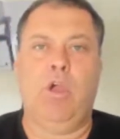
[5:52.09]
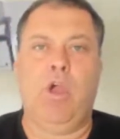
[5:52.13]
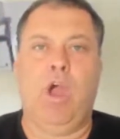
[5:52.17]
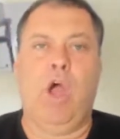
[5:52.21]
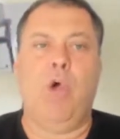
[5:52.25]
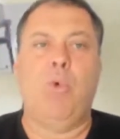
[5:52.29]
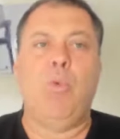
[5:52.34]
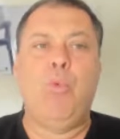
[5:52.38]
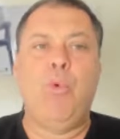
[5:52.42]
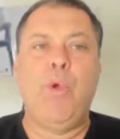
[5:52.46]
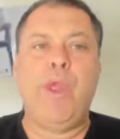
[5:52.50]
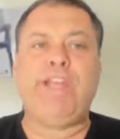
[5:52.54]

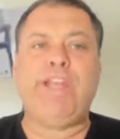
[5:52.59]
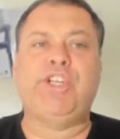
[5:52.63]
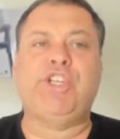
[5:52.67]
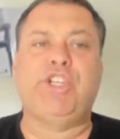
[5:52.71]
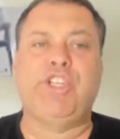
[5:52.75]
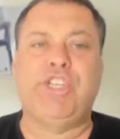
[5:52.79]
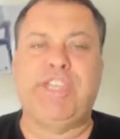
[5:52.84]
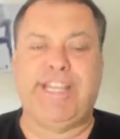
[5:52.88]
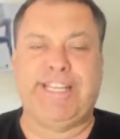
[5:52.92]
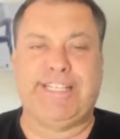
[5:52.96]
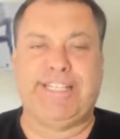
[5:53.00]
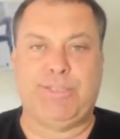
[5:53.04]
I
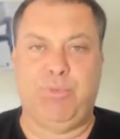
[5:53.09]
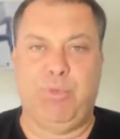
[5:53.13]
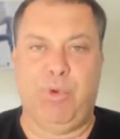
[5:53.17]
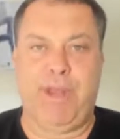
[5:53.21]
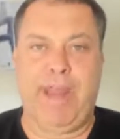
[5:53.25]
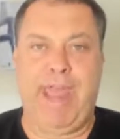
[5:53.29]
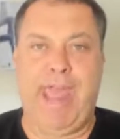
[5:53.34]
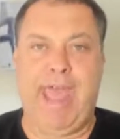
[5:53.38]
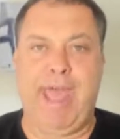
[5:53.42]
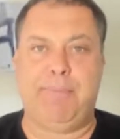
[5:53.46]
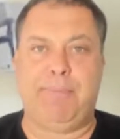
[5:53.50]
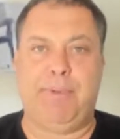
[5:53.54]
wish this would
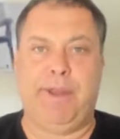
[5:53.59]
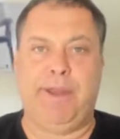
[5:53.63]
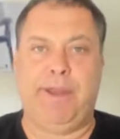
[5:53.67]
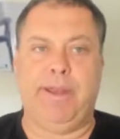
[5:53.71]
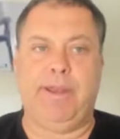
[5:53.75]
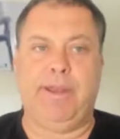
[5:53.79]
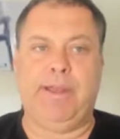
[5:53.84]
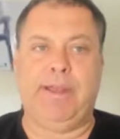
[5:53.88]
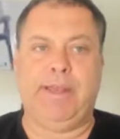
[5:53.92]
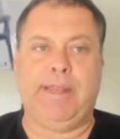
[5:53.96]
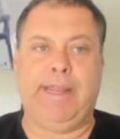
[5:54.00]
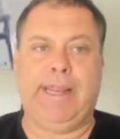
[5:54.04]
happen.
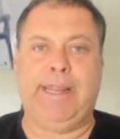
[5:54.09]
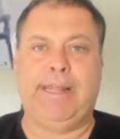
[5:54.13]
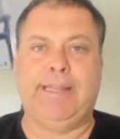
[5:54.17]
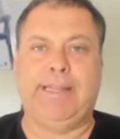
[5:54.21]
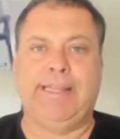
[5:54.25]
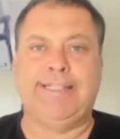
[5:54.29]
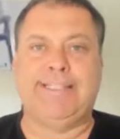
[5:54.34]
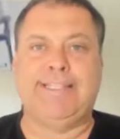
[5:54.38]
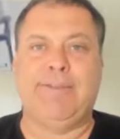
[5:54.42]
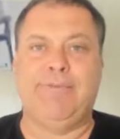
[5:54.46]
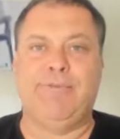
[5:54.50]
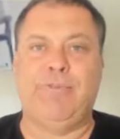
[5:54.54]

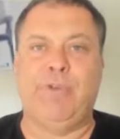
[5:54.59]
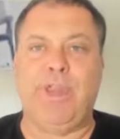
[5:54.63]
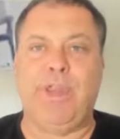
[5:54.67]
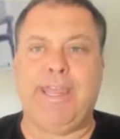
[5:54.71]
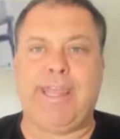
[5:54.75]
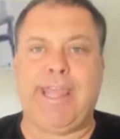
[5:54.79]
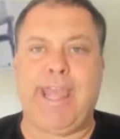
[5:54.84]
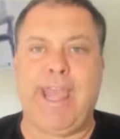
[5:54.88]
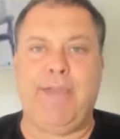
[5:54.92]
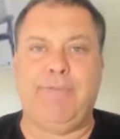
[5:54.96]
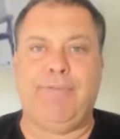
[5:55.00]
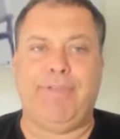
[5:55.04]
Listen really
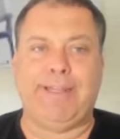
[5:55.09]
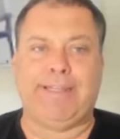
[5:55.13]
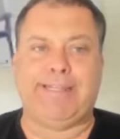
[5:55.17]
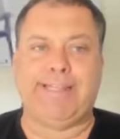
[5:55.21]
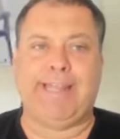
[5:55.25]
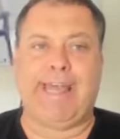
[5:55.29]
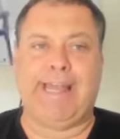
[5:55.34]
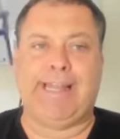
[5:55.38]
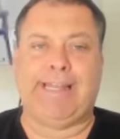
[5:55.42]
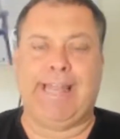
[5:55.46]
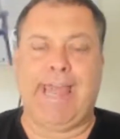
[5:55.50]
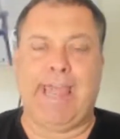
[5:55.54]
carefully to
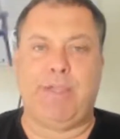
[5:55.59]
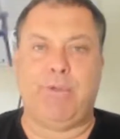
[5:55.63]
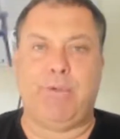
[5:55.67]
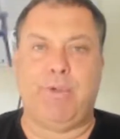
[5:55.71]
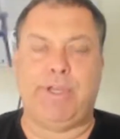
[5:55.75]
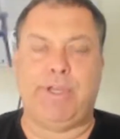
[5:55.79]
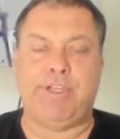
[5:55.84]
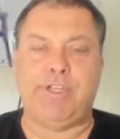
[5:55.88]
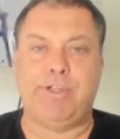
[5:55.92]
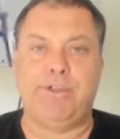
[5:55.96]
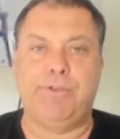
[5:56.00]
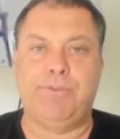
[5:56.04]
that
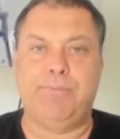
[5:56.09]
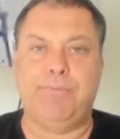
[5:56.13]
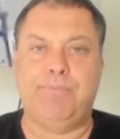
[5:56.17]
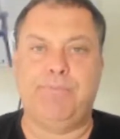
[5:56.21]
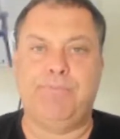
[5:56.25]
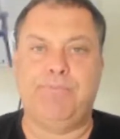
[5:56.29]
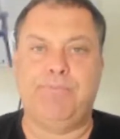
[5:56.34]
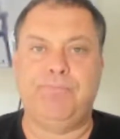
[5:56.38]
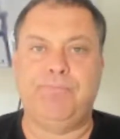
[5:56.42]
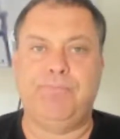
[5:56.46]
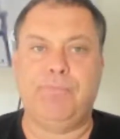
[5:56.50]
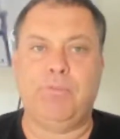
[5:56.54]
language.
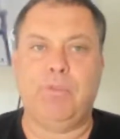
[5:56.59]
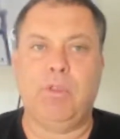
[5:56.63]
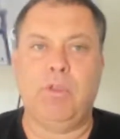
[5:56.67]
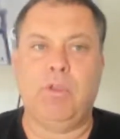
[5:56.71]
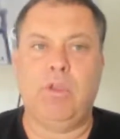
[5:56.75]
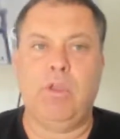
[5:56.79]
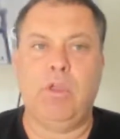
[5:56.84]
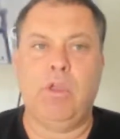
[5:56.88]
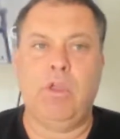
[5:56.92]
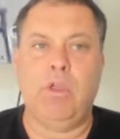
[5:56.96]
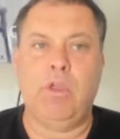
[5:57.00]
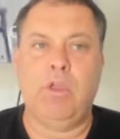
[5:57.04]

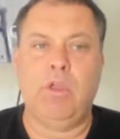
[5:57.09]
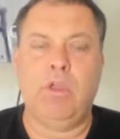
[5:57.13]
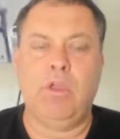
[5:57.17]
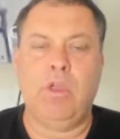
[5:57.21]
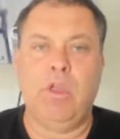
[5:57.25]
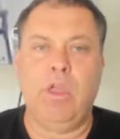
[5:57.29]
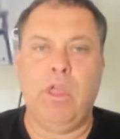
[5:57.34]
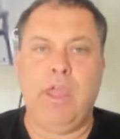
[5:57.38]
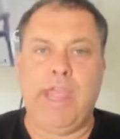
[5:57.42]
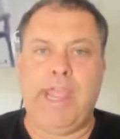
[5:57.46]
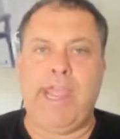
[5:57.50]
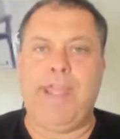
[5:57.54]

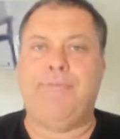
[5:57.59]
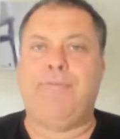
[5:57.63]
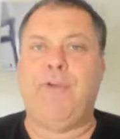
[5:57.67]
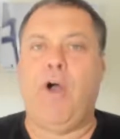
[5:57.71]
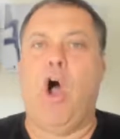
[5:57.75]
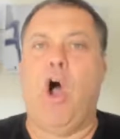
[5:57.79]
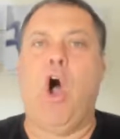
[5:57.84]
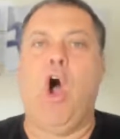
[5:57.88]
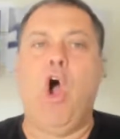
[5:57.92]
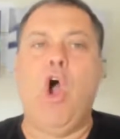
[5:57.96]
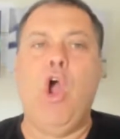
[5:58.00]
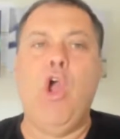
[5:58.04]
If
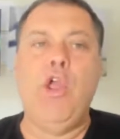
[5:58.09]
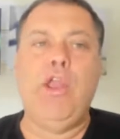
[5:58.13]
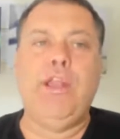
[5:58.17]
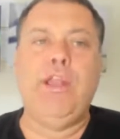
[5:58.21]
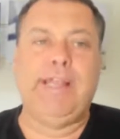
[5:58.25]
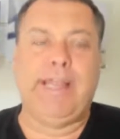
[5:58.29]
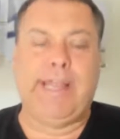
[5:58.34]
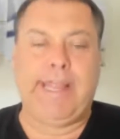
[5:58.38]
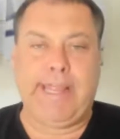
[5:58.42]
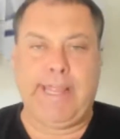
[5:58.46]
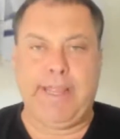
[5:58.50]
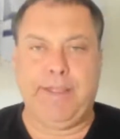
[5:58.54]

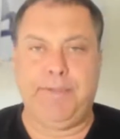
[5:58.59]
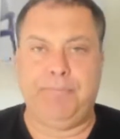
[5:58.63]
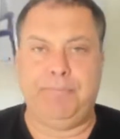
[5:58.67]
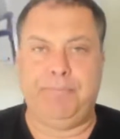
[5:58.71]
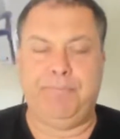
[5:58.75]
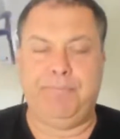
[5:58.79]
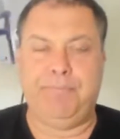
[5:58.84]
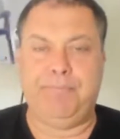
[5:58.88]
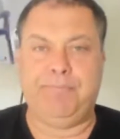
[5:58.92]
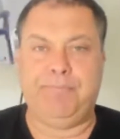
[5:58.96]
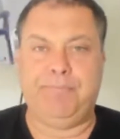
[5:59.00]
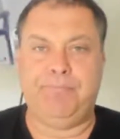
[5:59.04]
only.
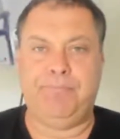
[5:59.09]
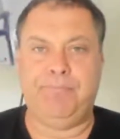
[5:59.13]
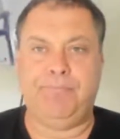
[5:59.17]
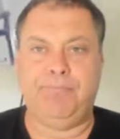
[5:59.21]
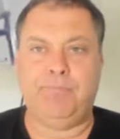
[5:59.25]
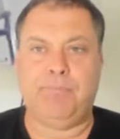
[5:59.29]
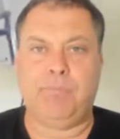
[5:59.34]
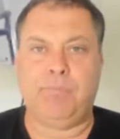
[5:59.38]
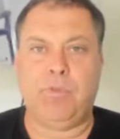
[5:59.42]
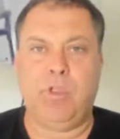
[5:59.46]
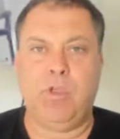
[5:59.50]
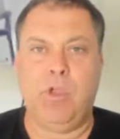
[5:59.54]

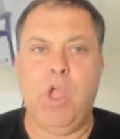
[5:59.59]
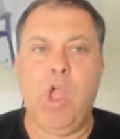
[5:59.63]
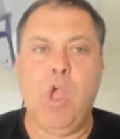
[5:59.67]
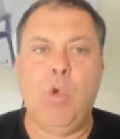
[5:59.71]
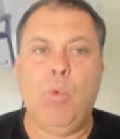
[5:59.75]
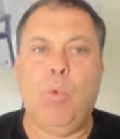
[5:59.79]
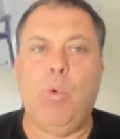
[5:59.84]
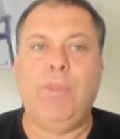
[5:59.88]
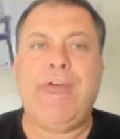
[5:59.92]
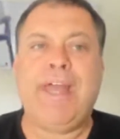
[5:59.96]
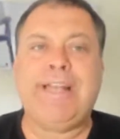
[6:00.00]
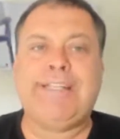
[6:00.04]

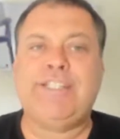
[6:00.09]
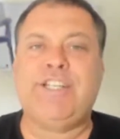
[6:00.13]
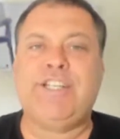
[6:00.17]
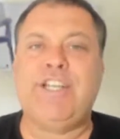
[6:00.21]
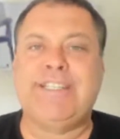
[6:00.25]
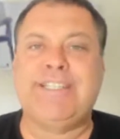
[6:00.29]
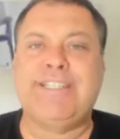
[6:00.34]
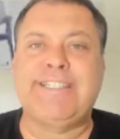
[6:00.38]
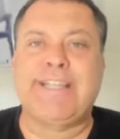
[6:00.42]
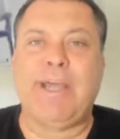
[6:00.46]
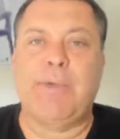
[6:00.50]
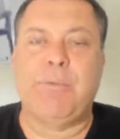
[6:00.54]
Well, that's
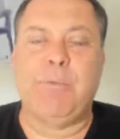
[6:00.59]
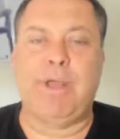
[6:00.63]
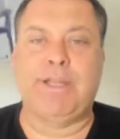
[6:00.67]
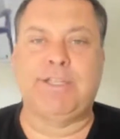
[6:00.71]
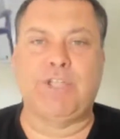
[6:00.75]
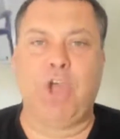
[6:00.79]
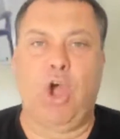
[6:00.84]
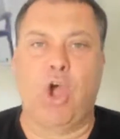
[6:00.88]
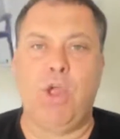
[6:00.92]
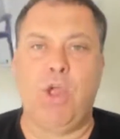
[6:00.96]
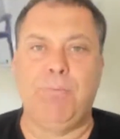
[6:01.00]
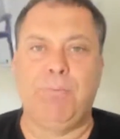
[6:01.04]
just someone's
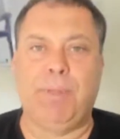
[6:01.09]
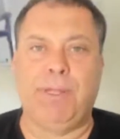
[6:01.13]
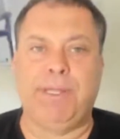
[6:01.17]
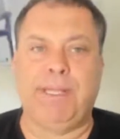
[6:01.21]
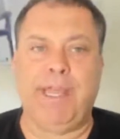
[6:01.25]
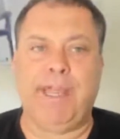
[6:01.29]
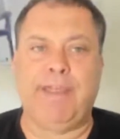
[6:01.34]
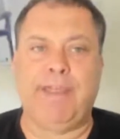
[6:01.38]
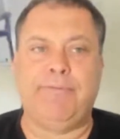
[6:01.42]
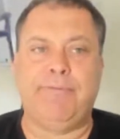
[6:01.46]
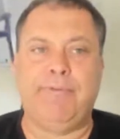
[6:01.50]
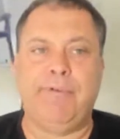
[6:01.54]
own
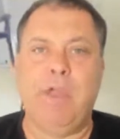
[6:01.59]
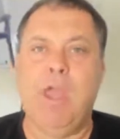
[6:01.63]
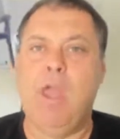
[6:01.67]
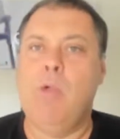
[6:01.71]
belief.